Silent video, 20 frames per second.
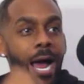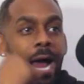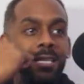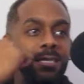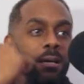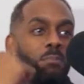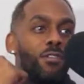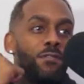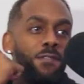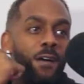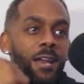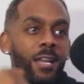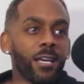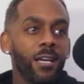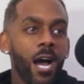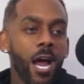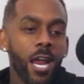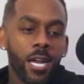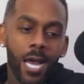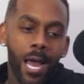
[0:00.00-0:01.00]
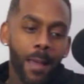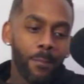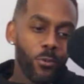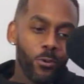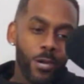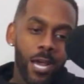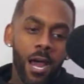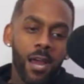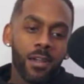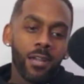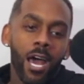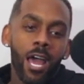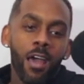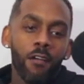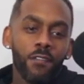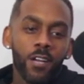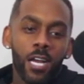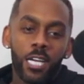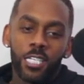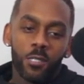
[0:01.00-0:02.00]
my hands up to fight the guy and the guy pulled out a
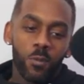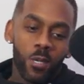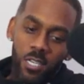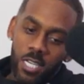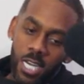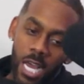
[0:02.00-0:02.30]
knife and I just went,